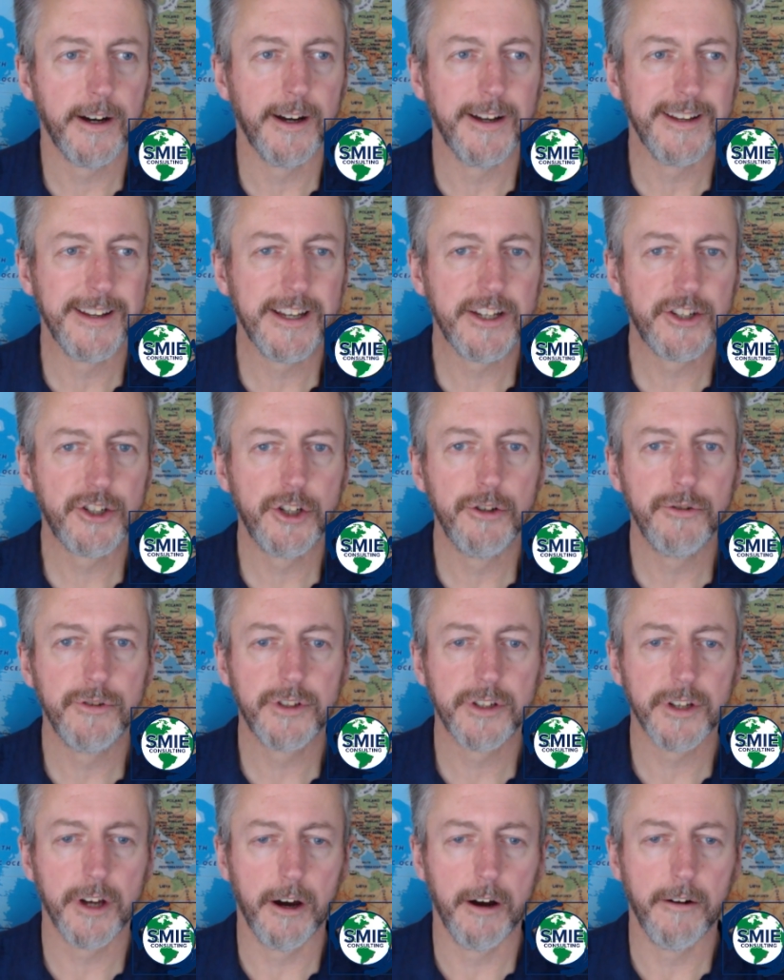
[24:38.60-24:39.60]

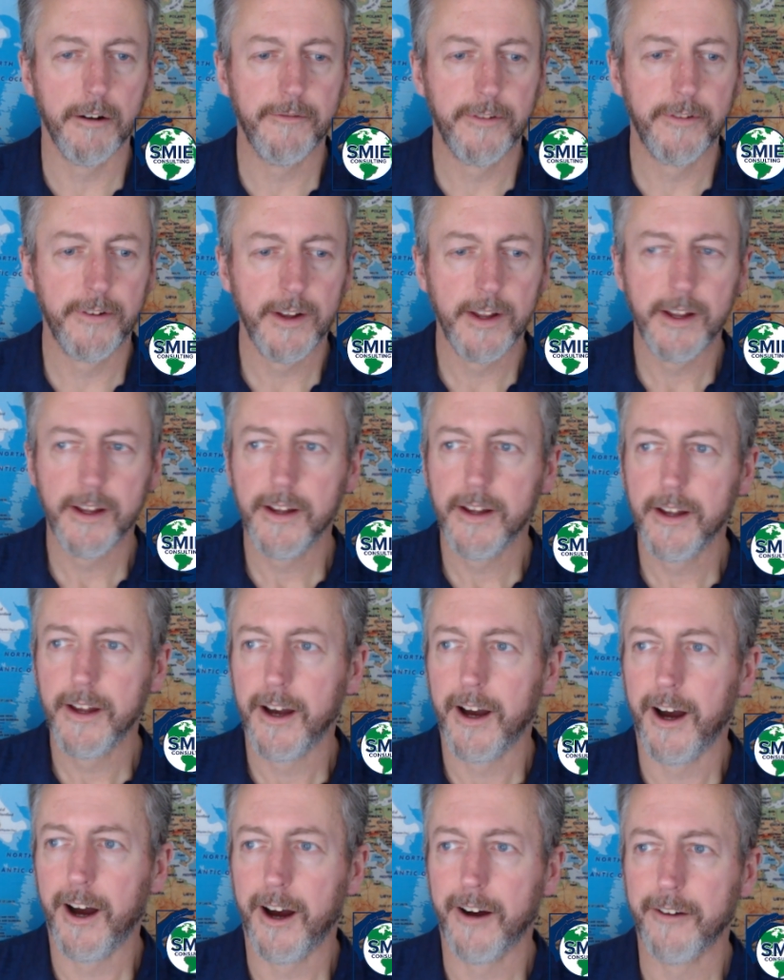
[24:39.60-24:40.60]
issues of
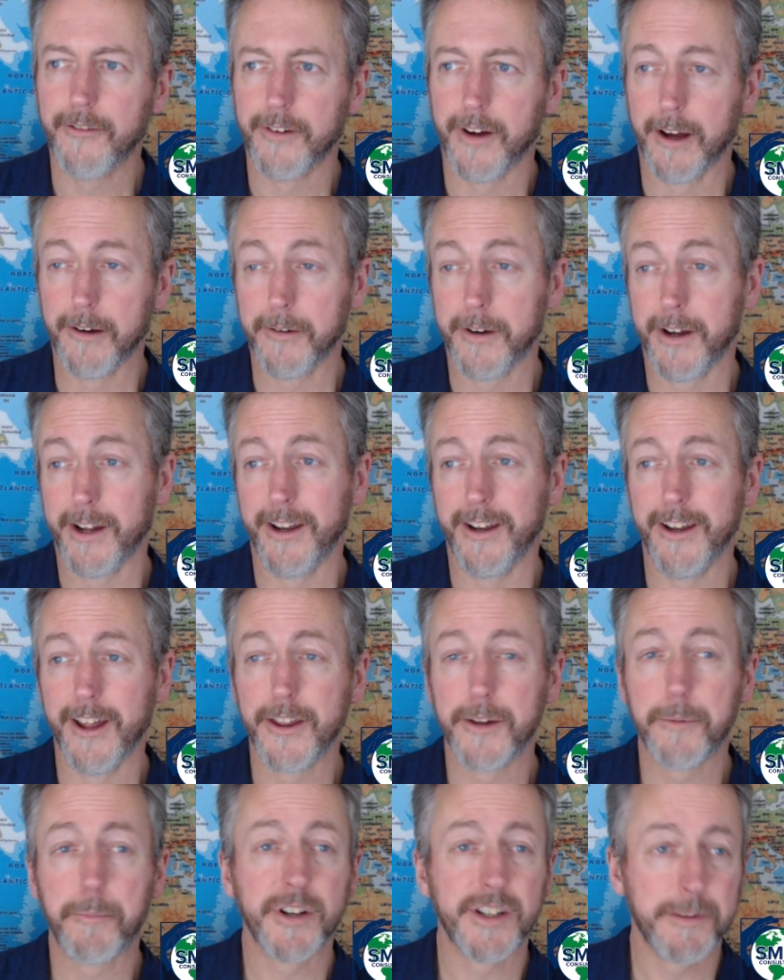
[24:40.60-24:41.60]

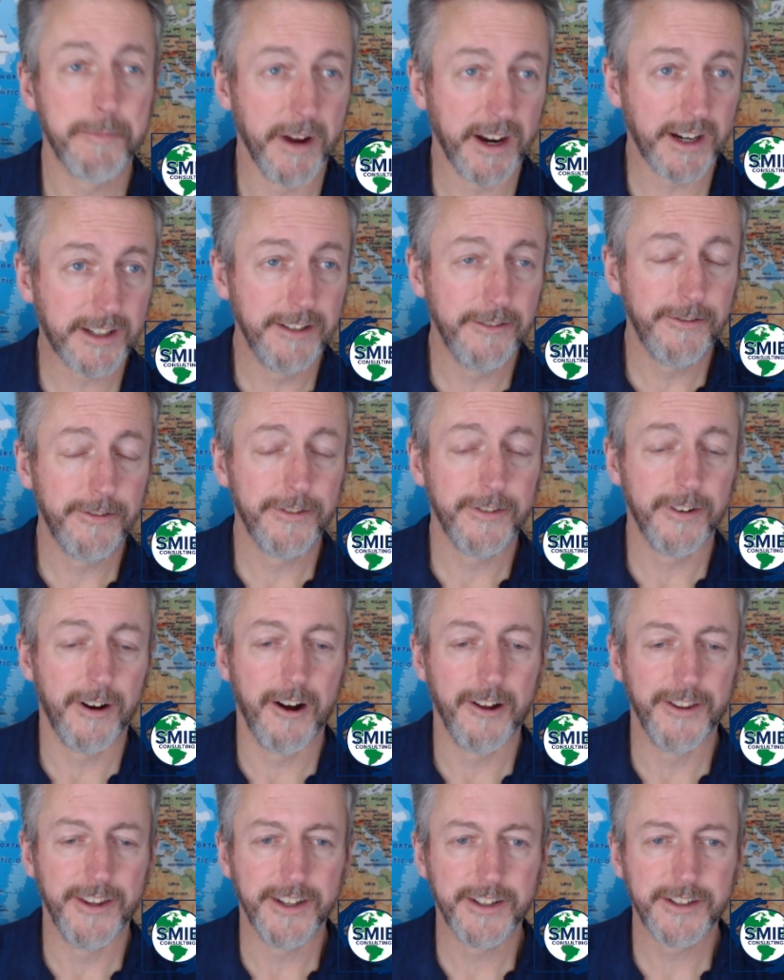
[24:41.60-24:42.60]
another perspective
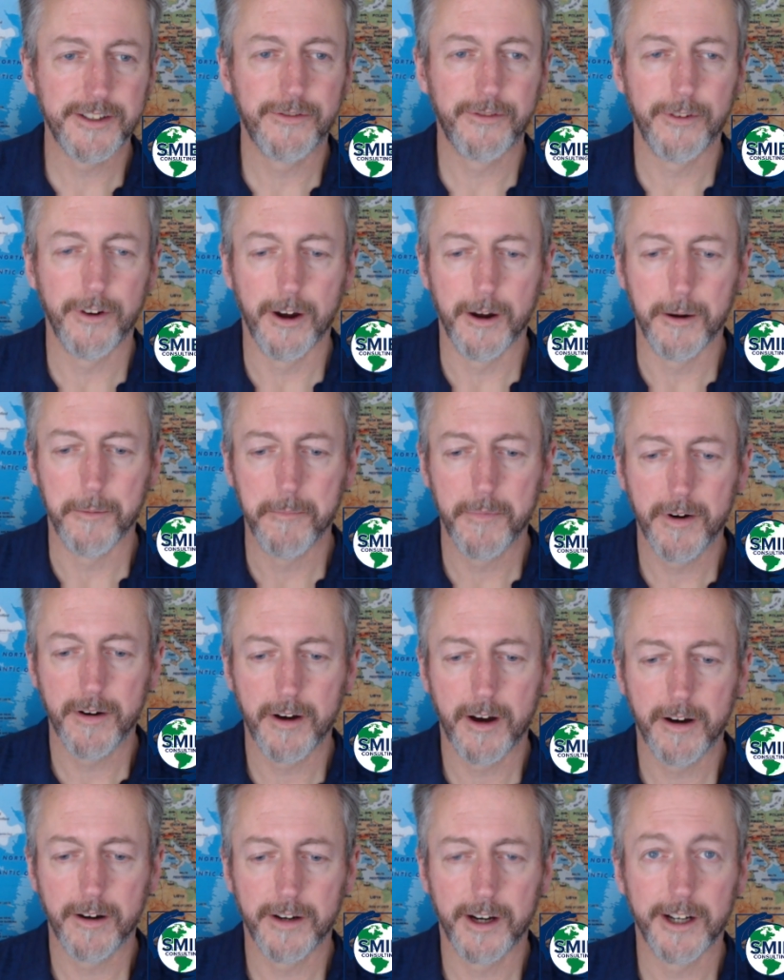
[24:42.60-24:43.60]
on this from
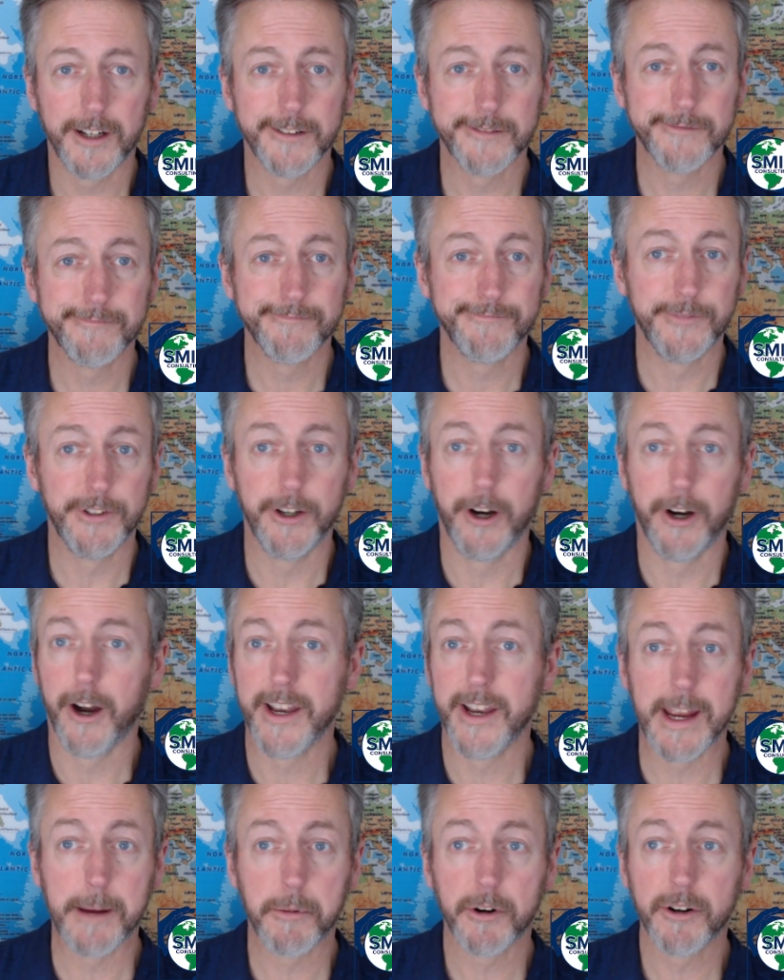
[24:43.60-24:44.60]
a
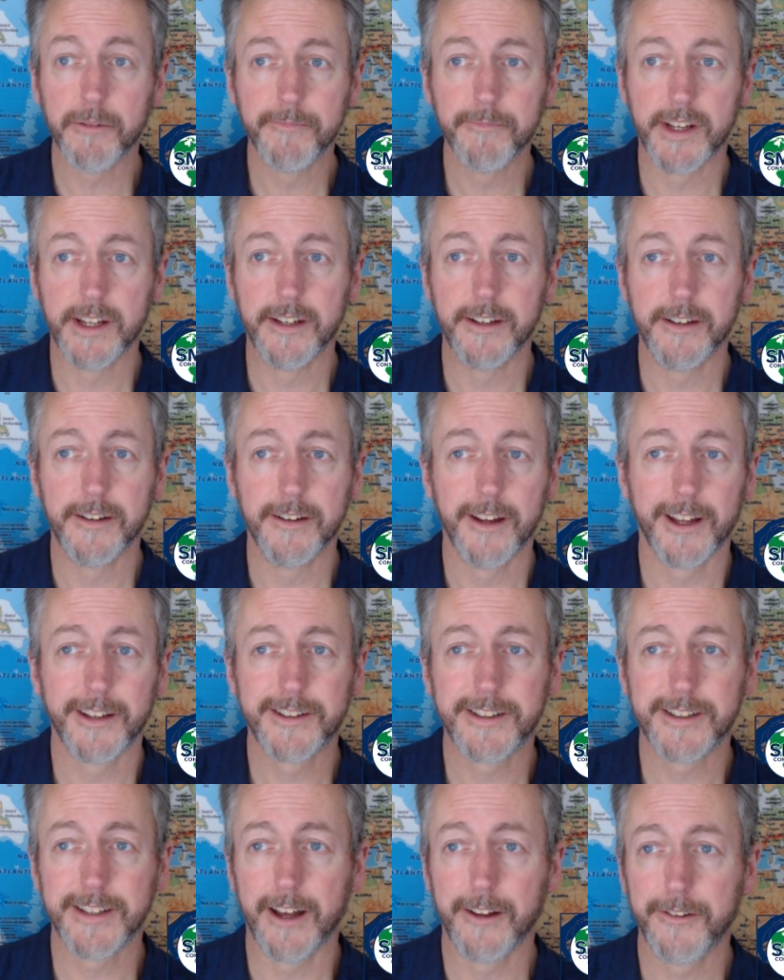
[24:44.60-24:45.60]
neighbor in the
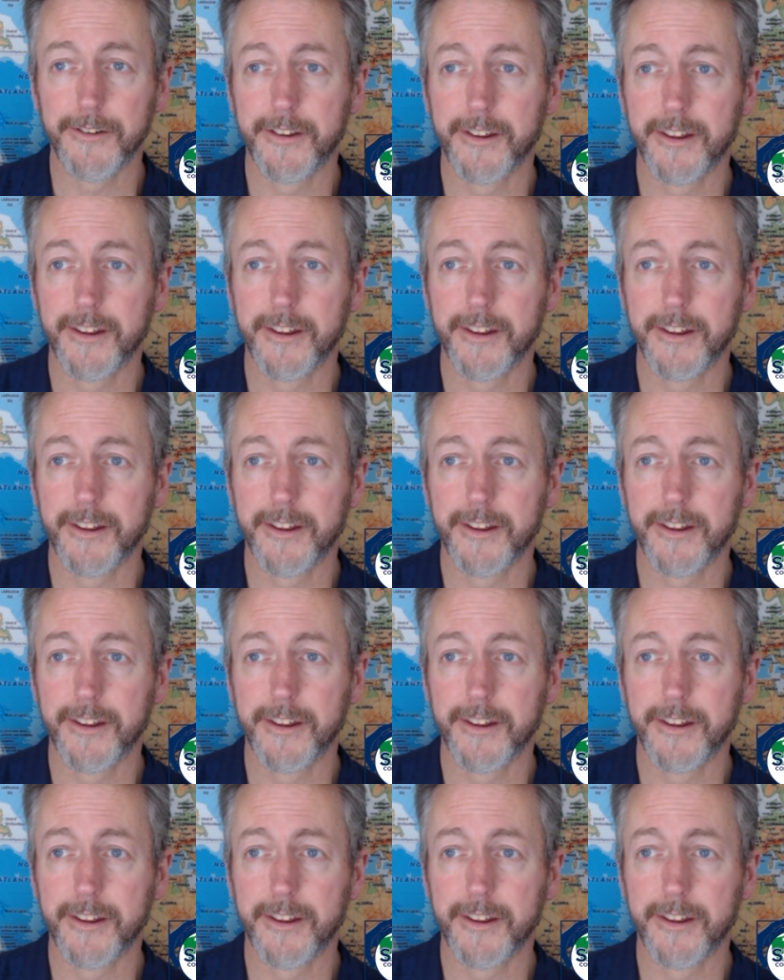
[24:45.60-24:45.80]
South